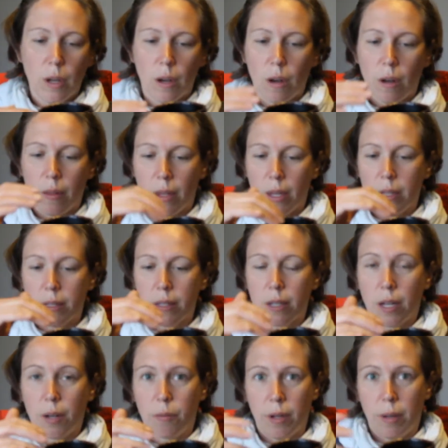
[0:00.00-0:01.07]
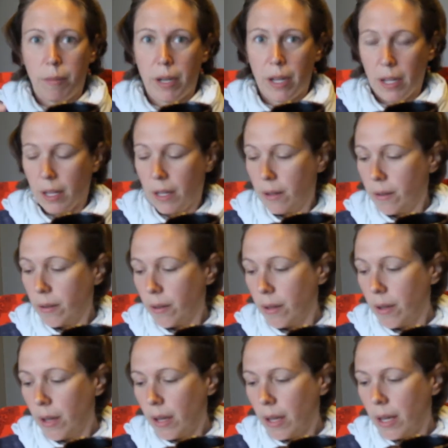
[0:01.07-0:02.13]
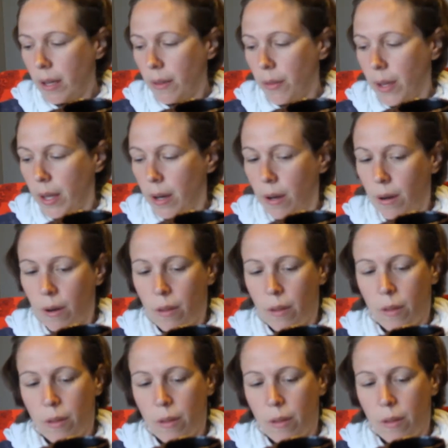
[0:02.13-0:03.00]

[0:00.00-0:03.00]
on the inside rim and handle, and then